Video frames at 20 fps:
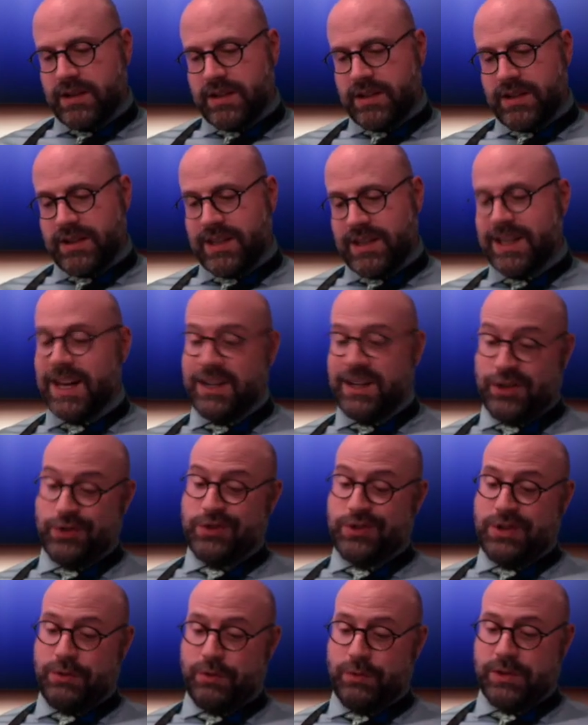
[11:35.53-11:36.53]
And I knew
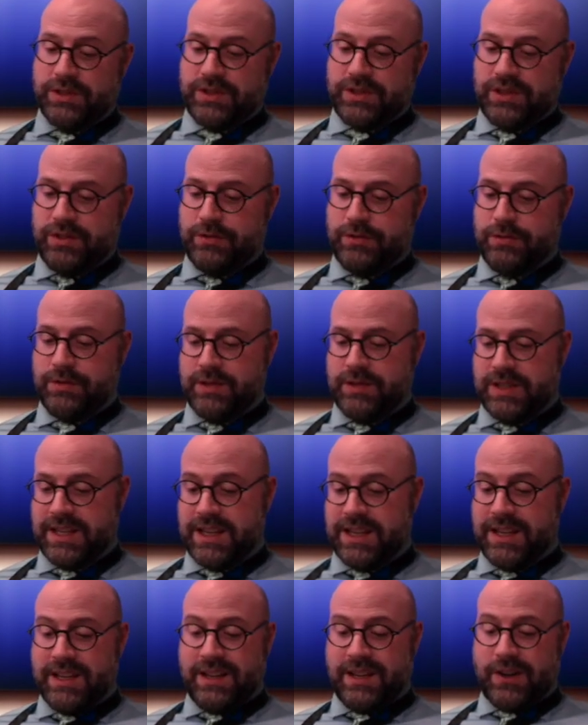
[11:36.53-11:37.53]
she would, too.
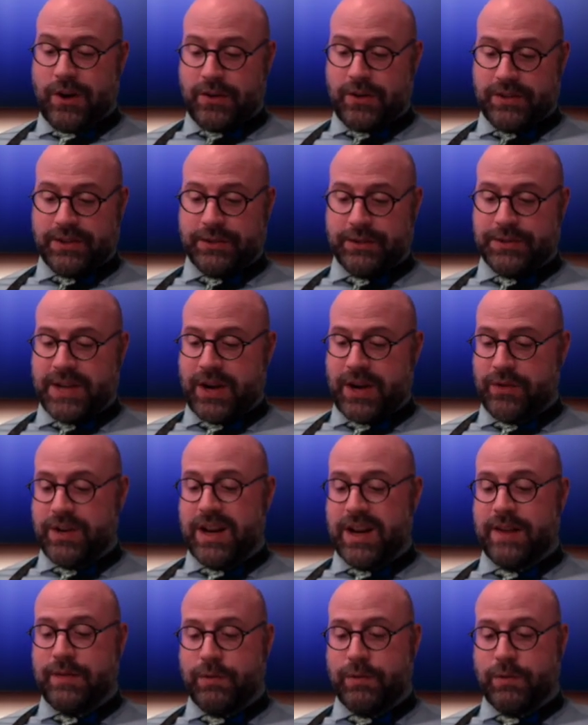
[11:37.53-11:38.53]
In our little town,
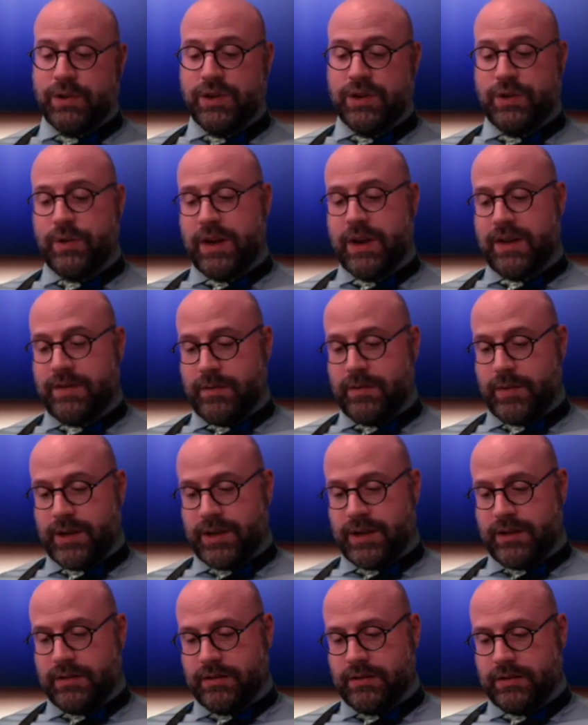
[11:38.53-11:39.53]
everyone knew
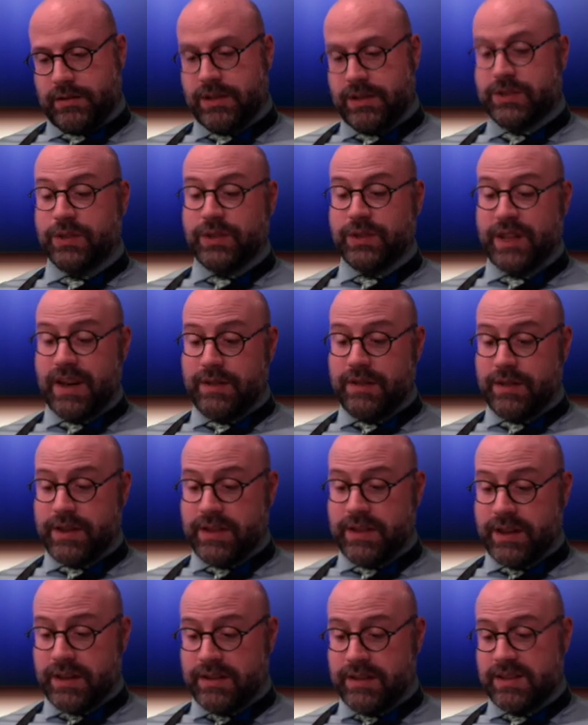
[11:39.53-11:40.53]
everybody and told
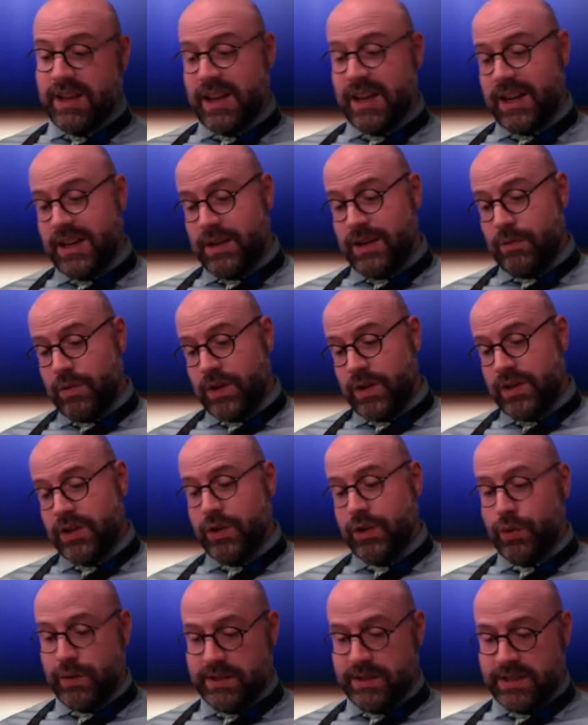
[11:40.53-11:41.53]
everything to anyone
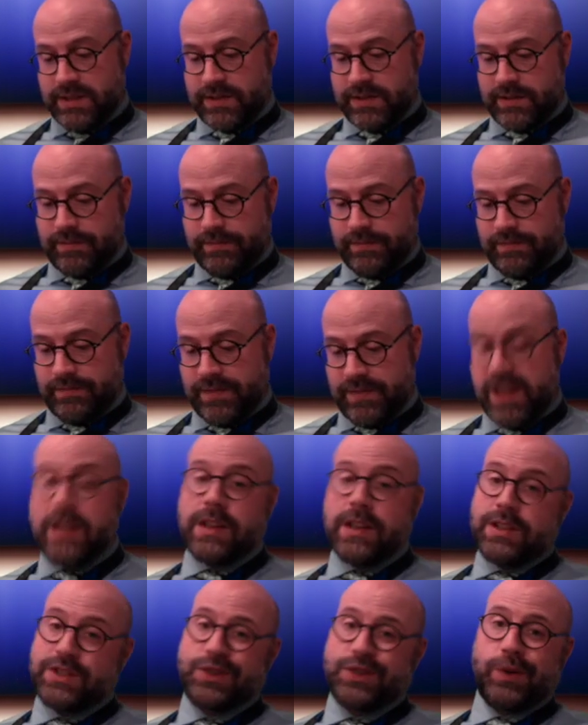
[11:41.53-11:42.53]
who would listen.
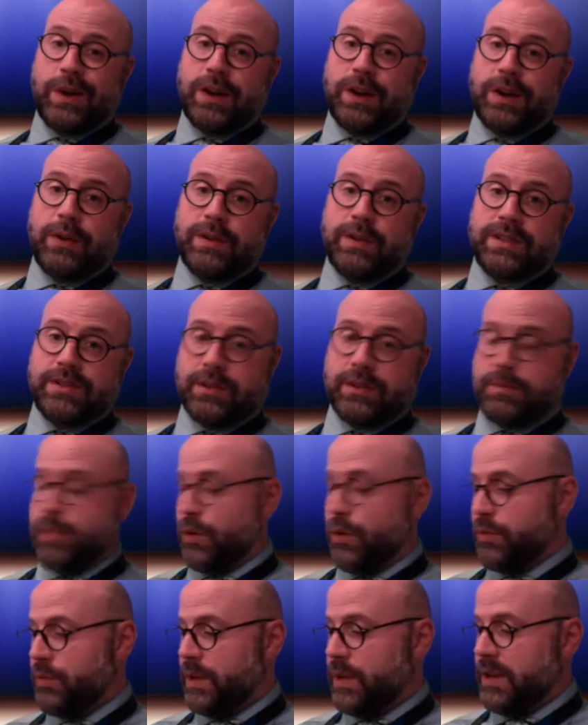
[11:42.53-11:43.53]
So I always looked
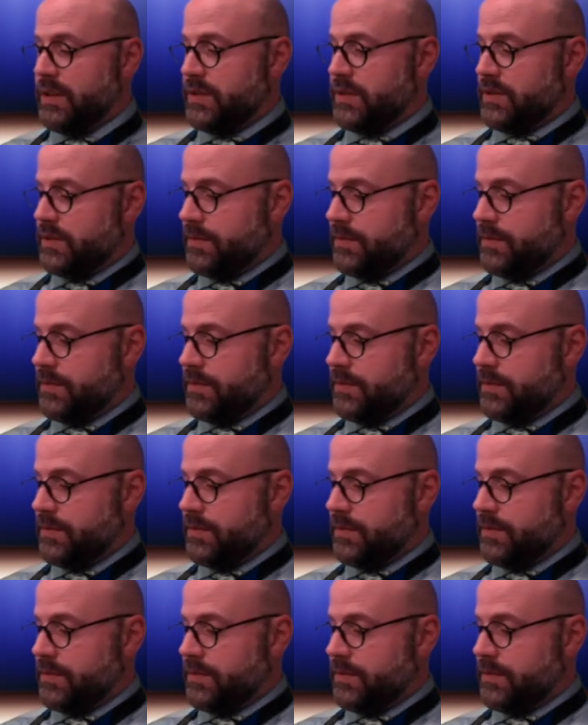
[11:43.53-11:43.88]
both ways.